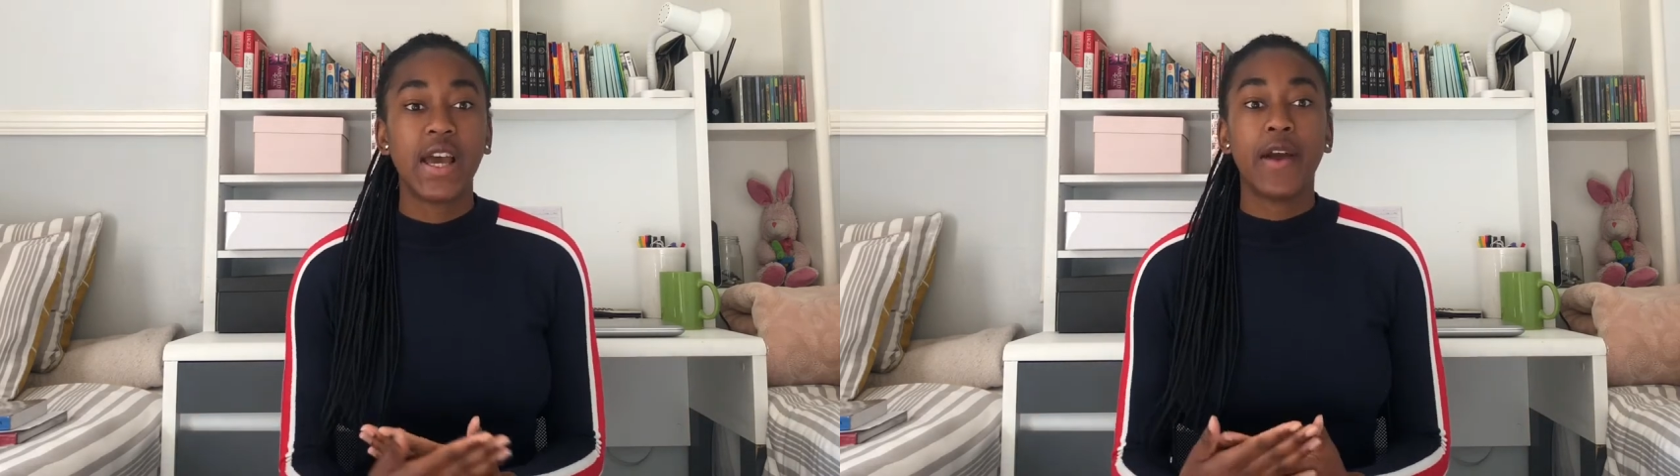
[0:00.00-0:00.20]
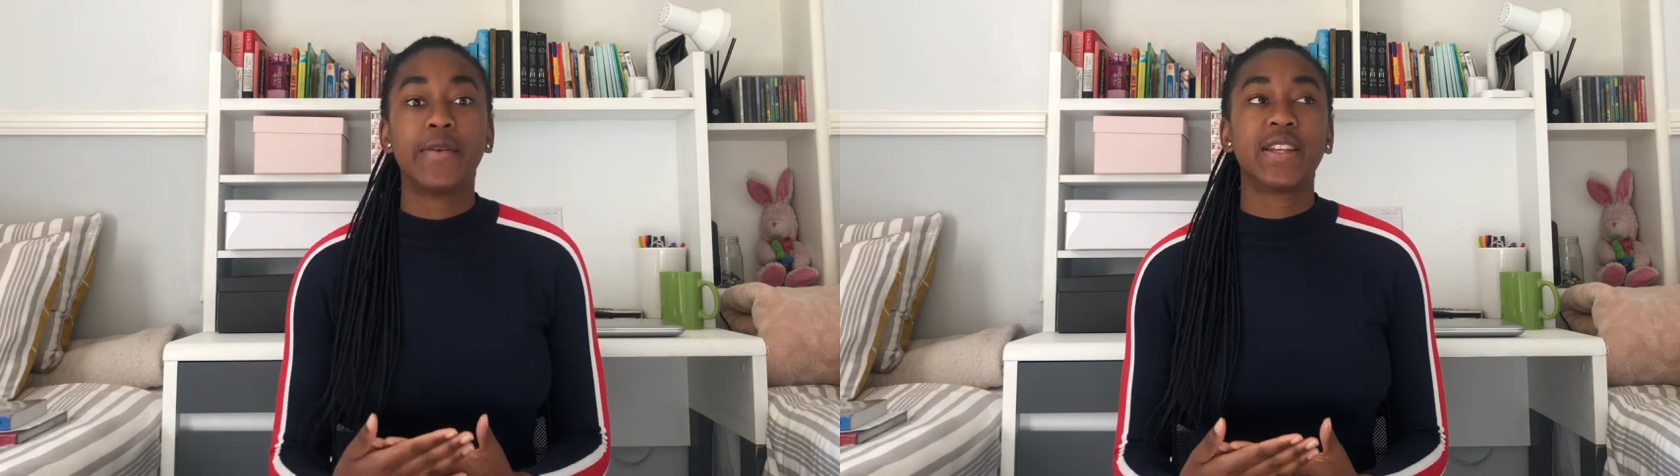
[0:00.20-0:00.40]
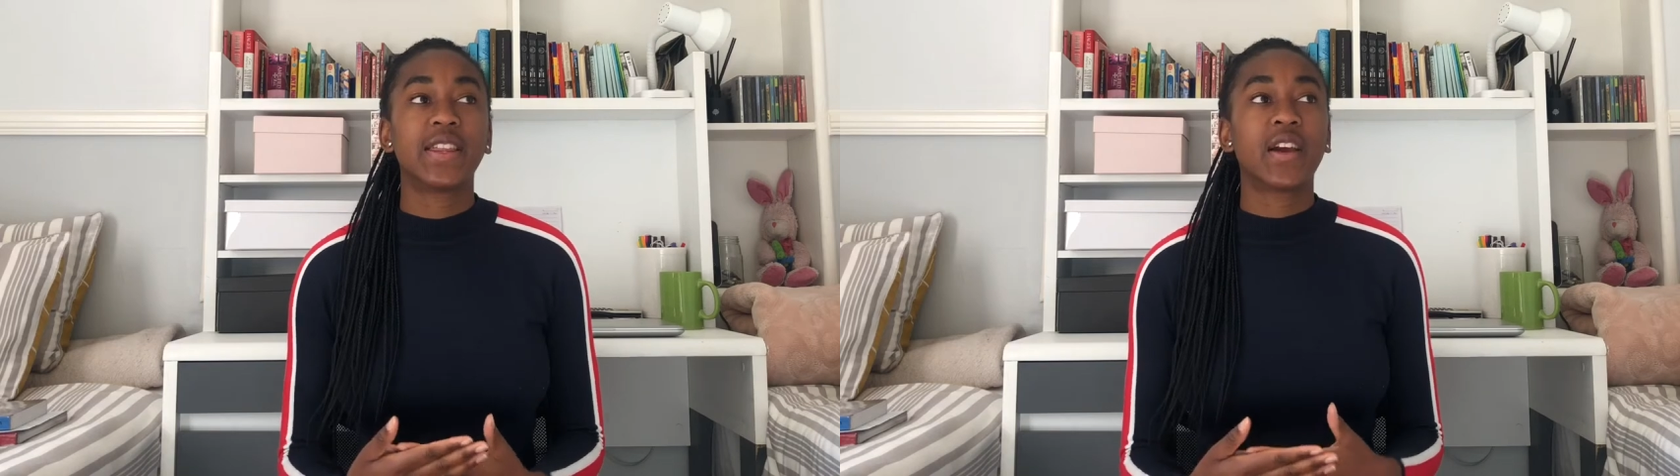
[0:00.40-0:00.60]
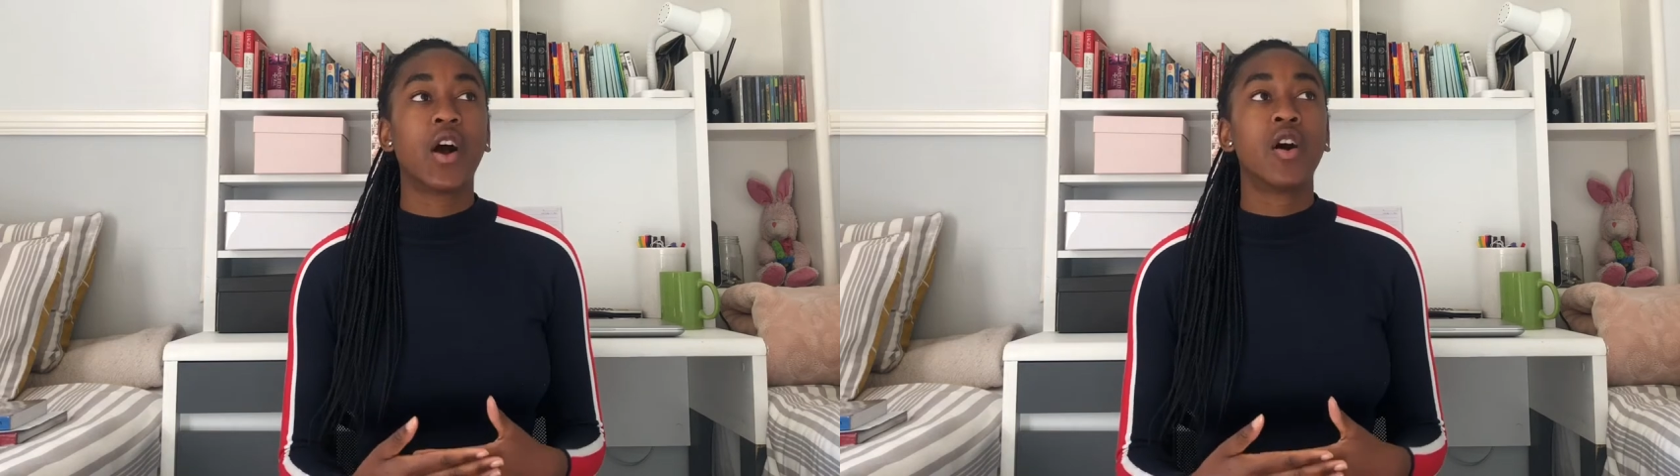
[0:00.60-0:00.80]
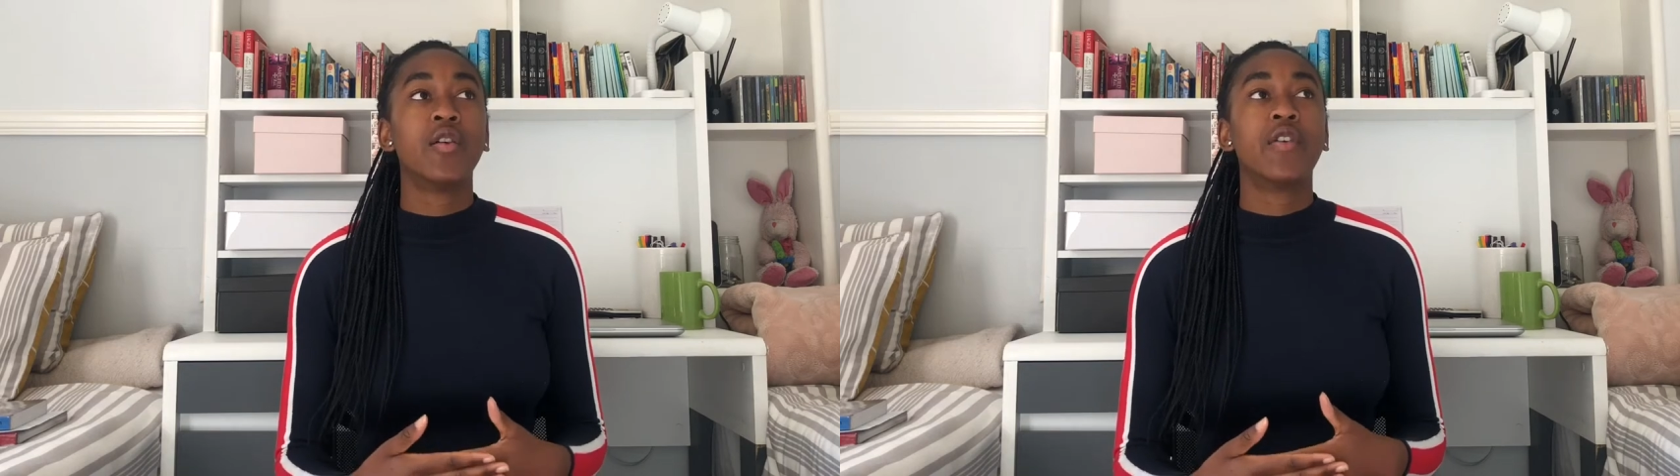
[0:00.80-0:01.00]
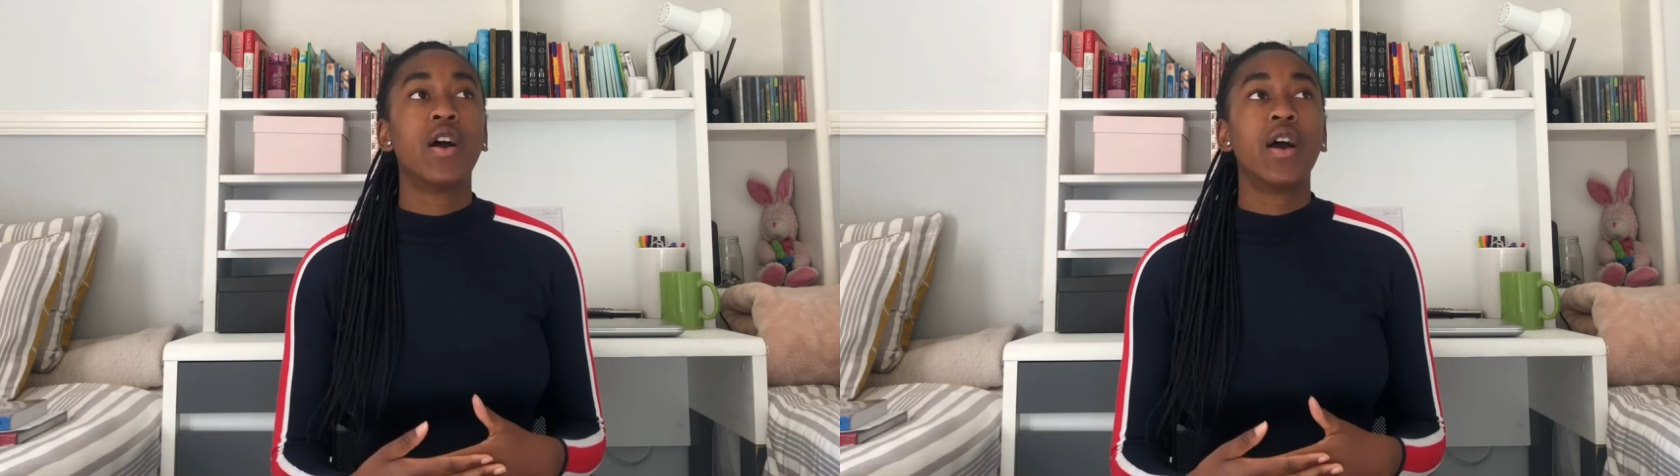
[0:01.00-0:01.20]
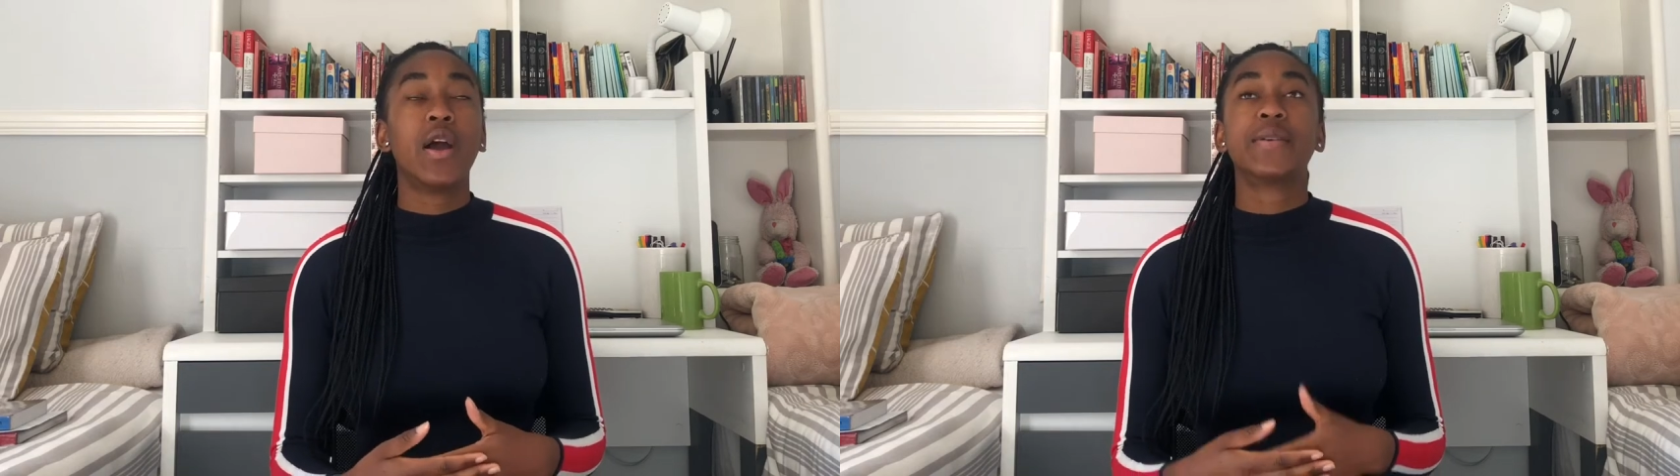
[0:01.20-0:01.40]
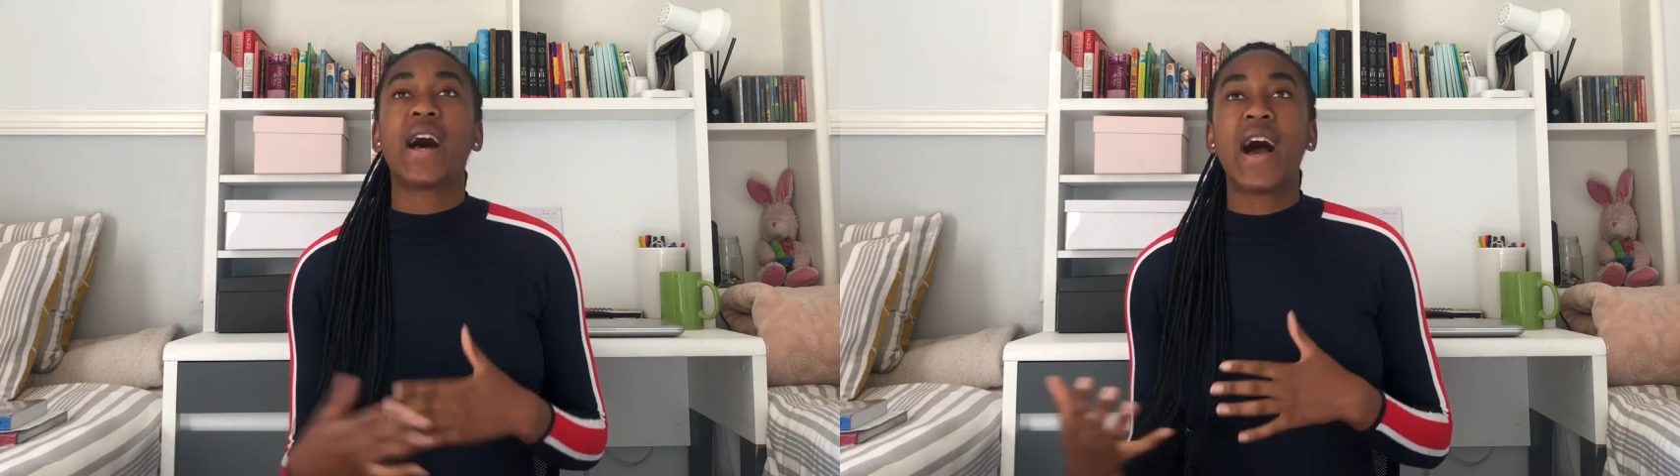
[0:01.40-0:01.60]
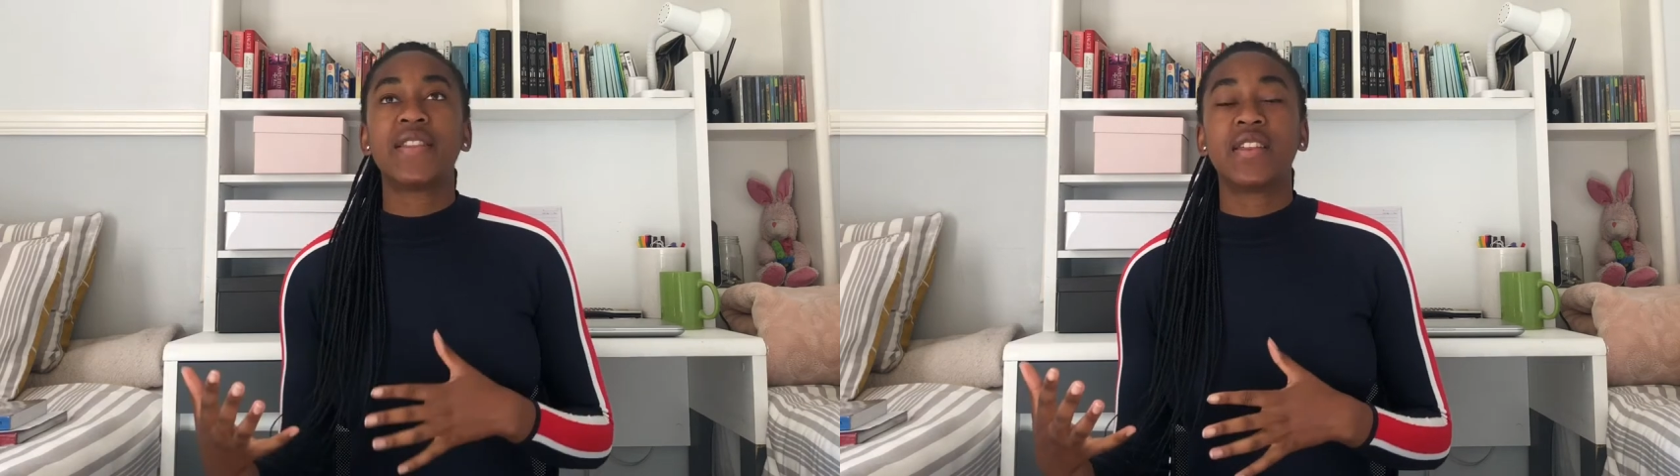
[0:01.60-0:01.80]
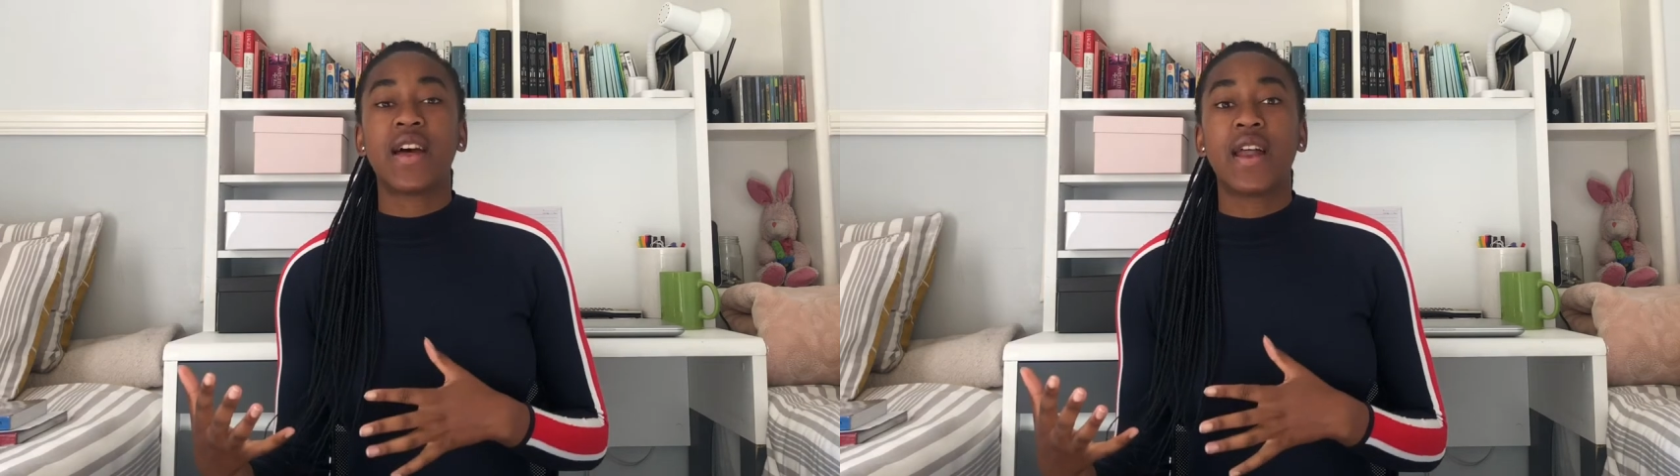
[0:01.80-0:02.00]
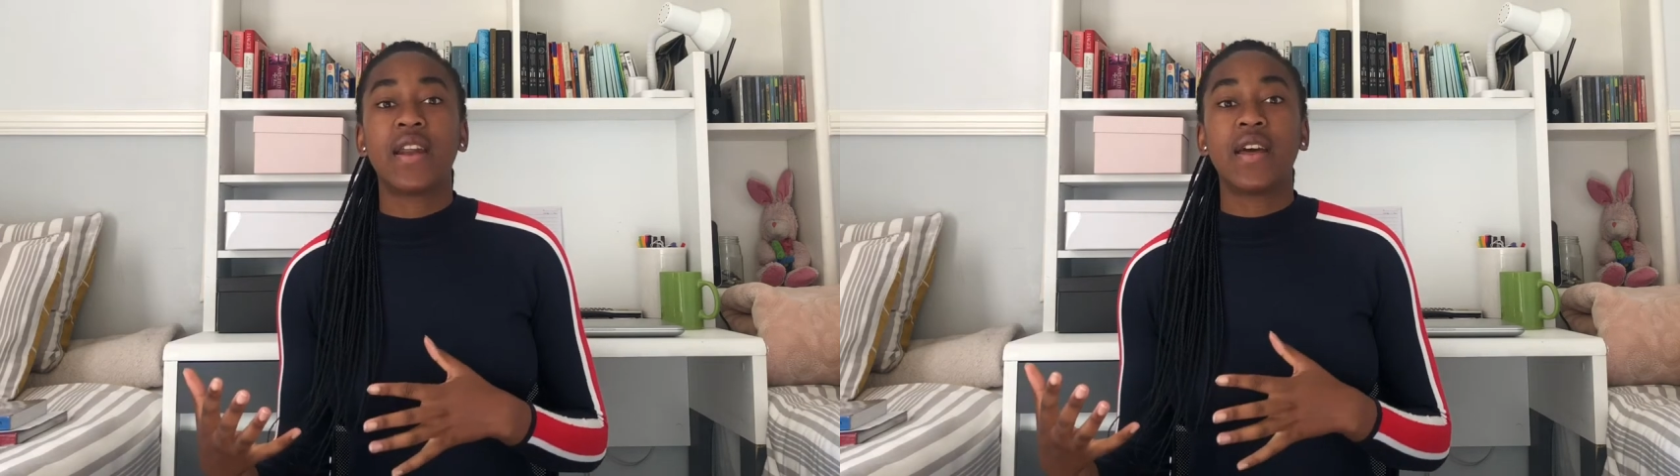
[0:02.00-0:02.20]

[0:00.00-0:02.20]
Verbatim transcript: It was a thing of, it was either that